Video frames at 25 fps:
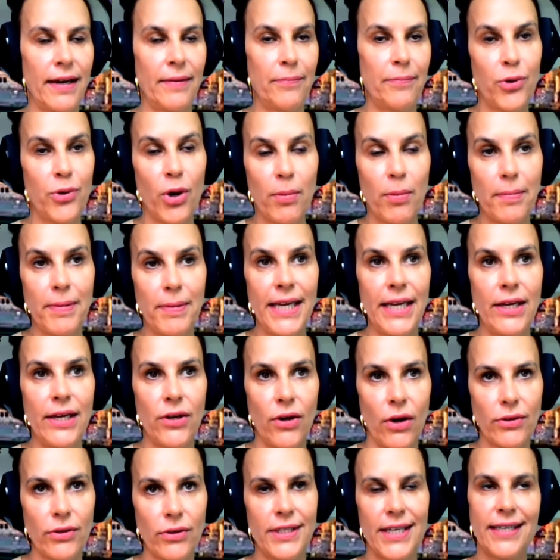Probably
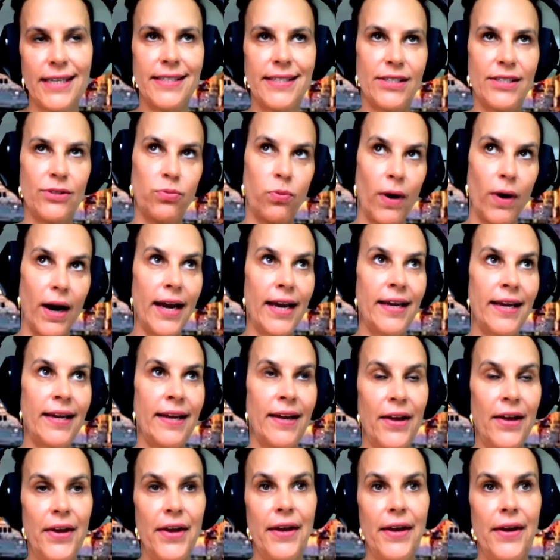not. That's why
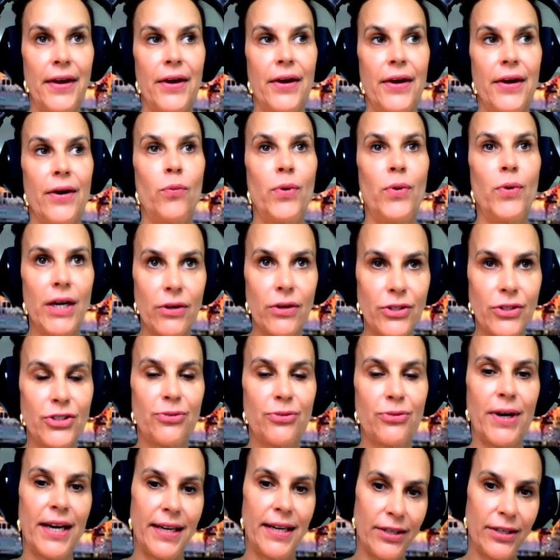we are
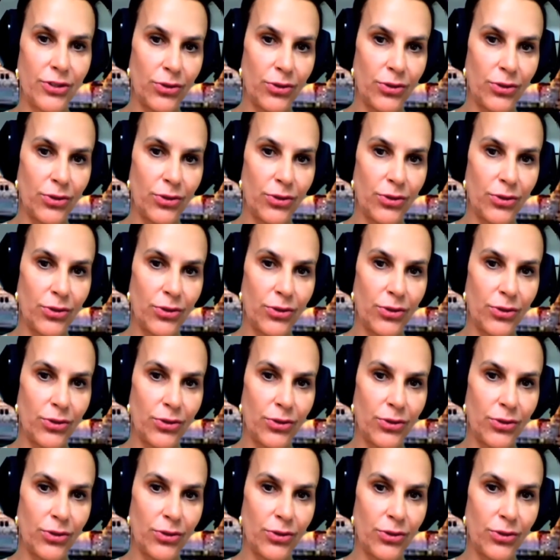trying